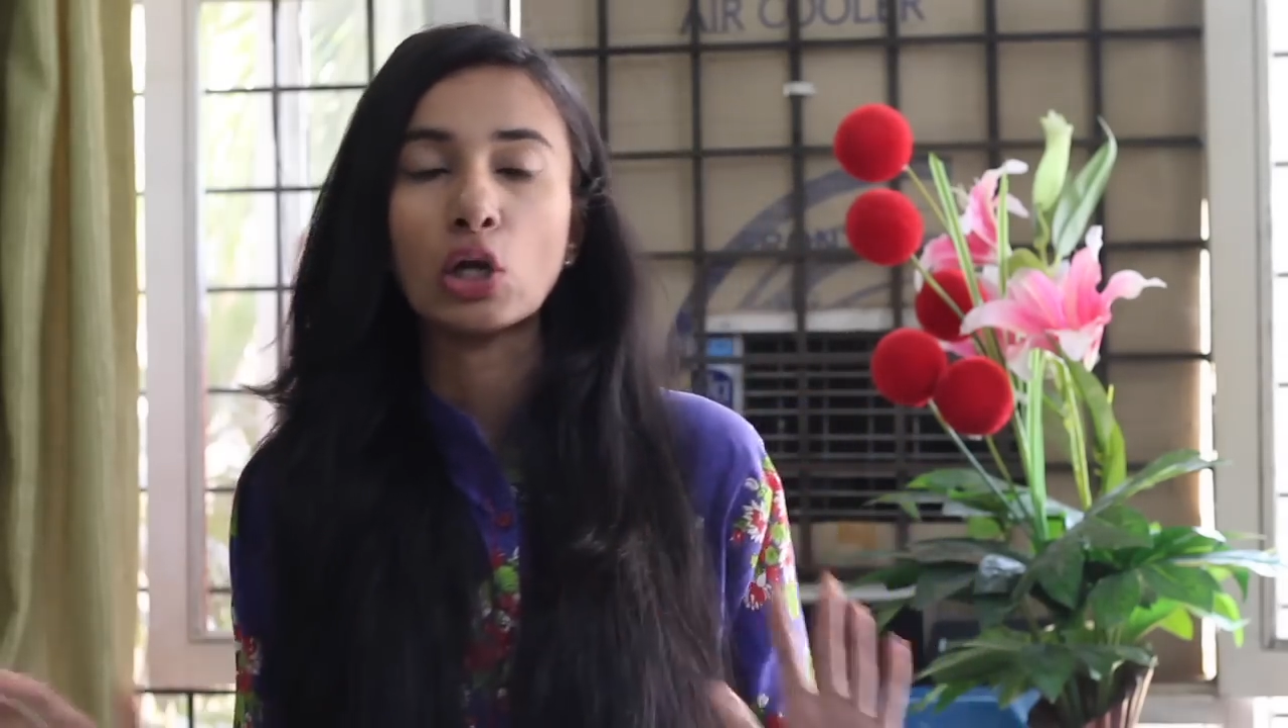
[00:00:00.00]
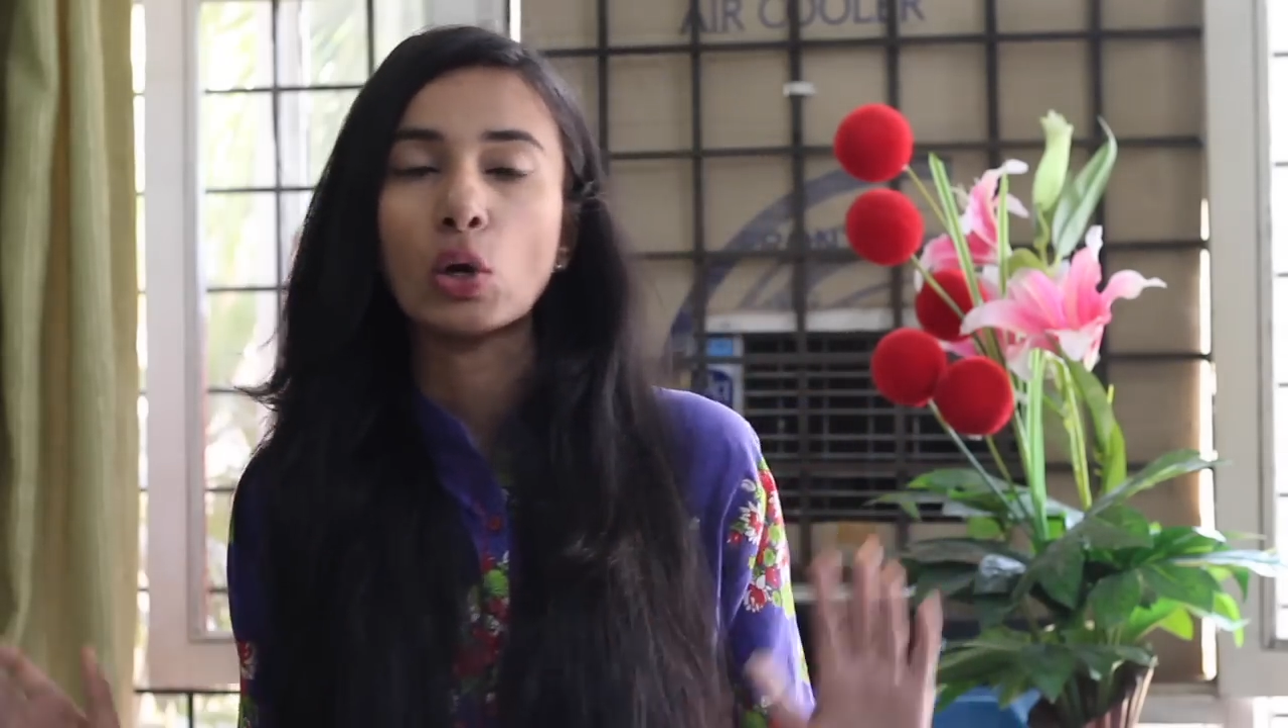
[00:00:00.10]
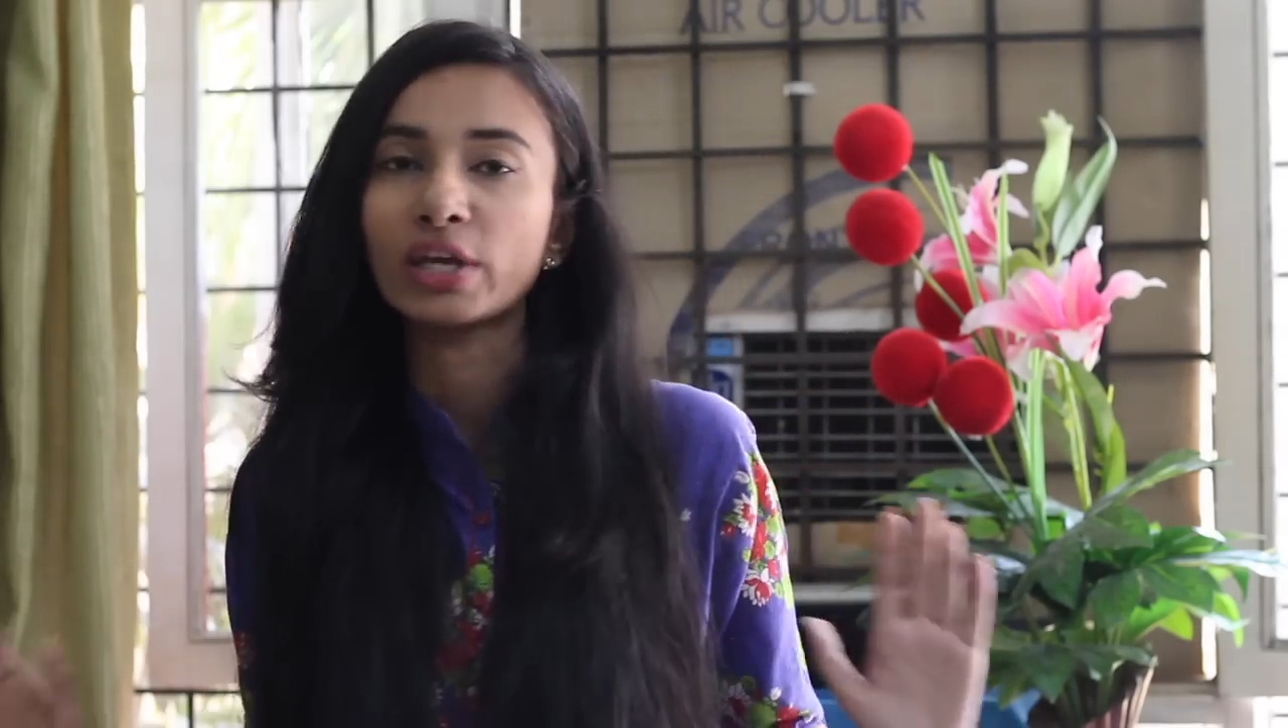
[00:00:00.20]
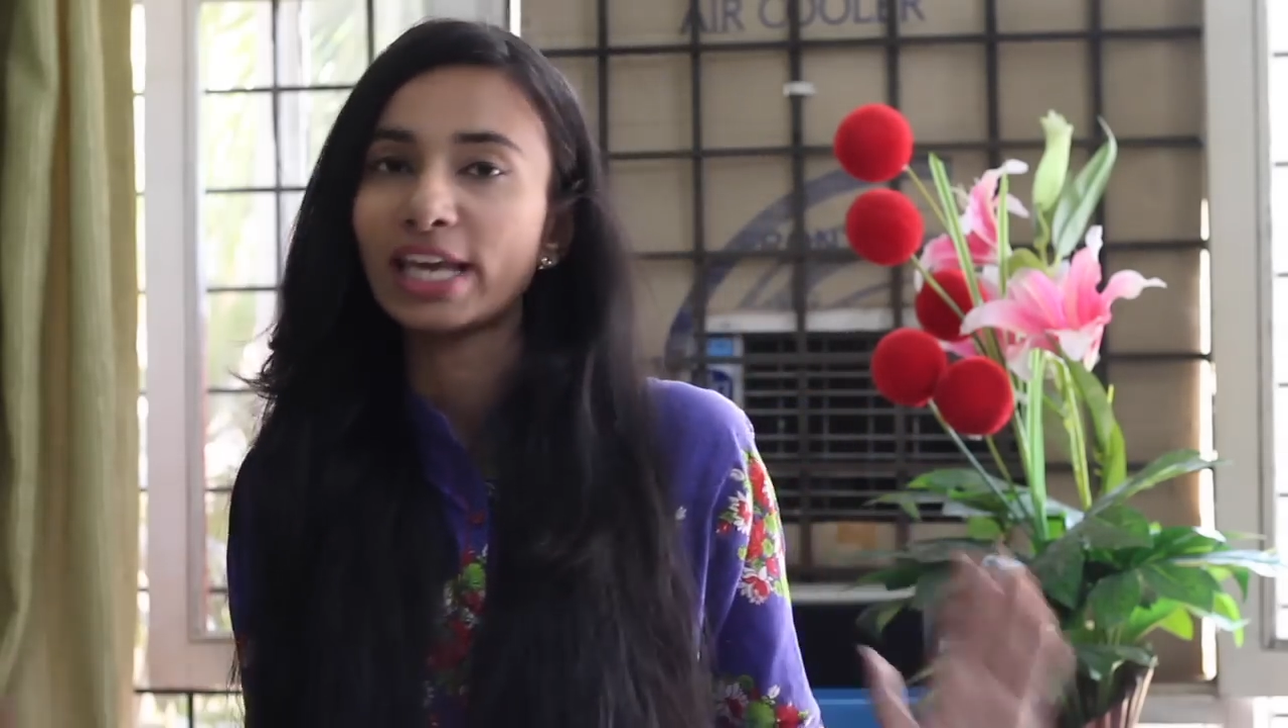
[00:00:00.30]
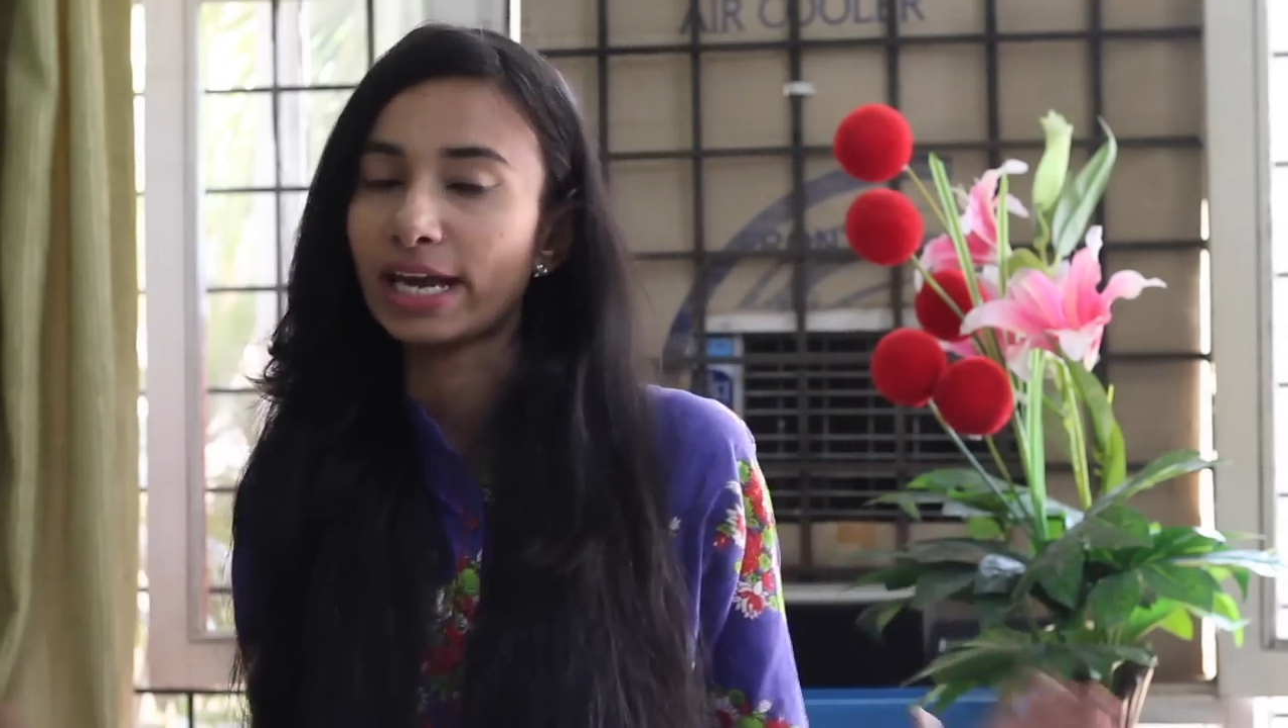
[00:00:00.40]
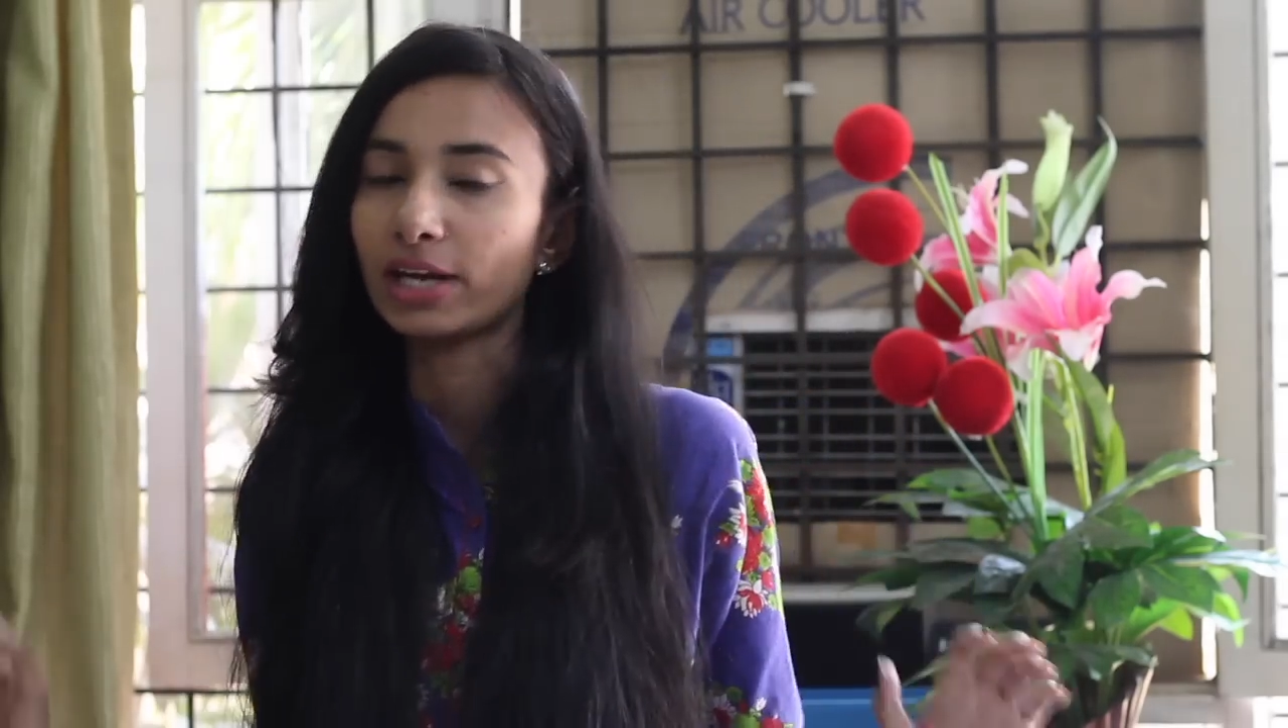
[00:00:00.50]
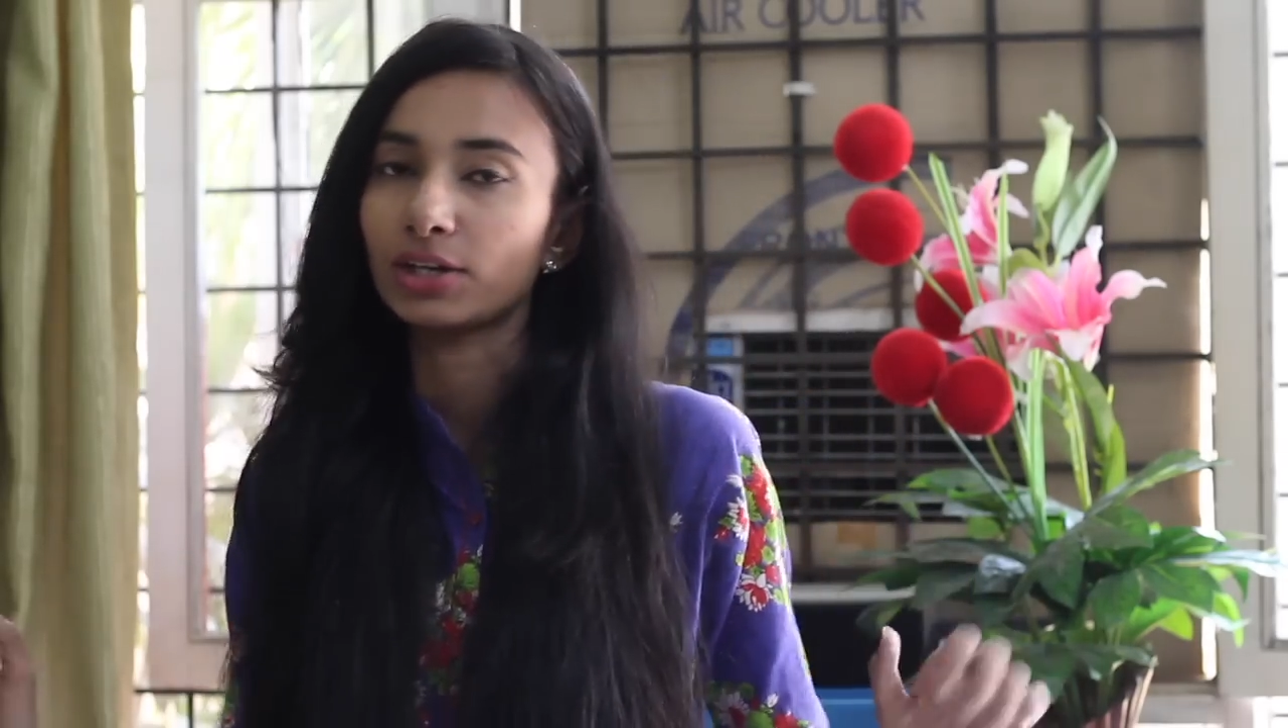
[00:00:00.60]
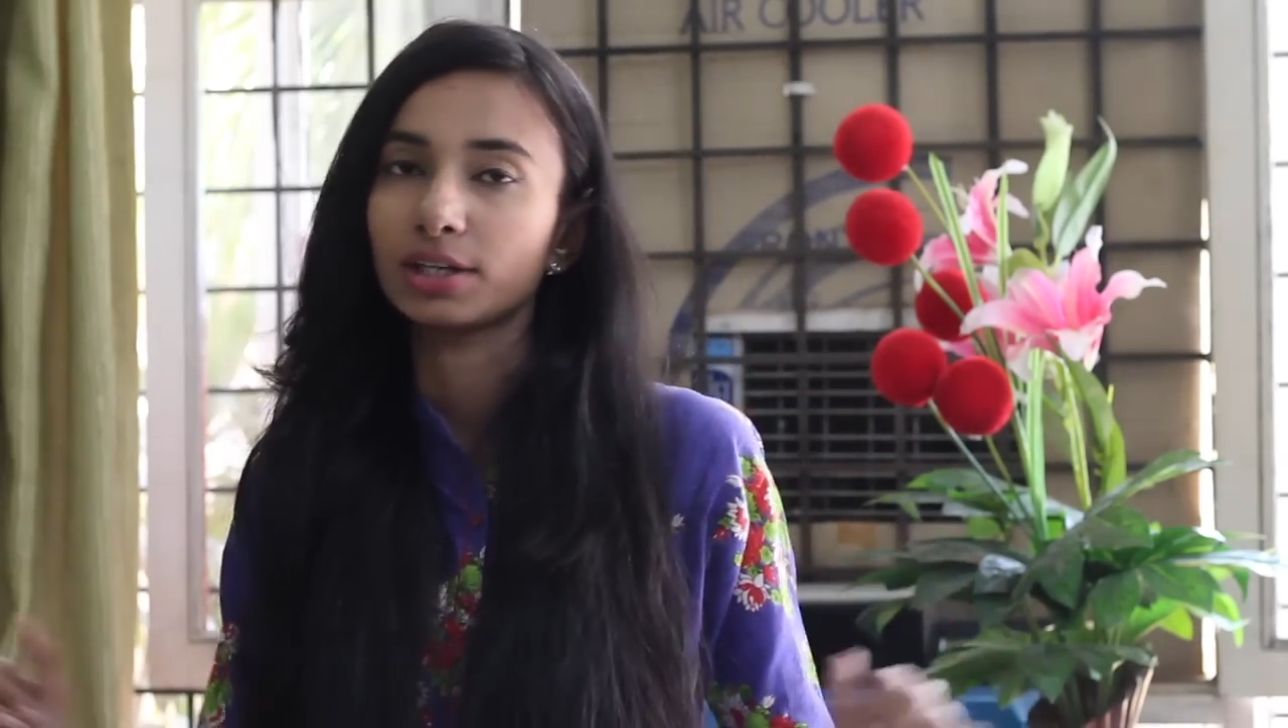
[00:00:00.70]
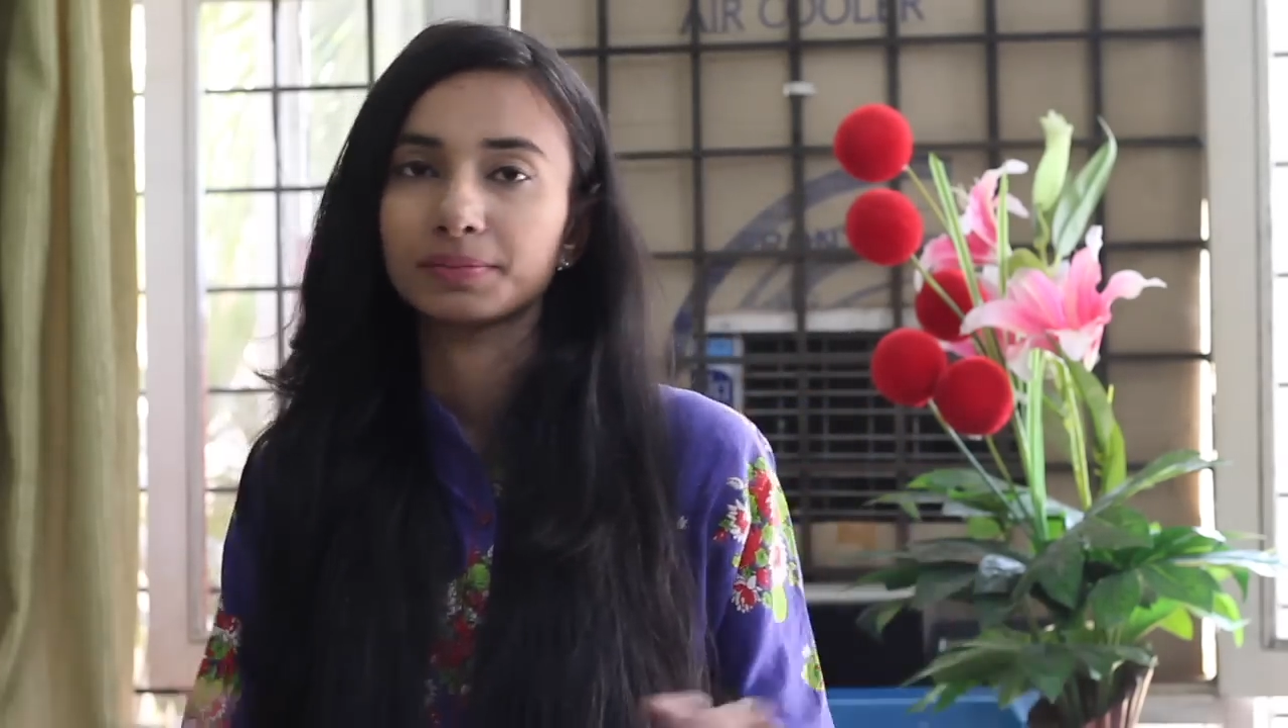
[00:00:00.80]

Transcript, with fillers: long hair.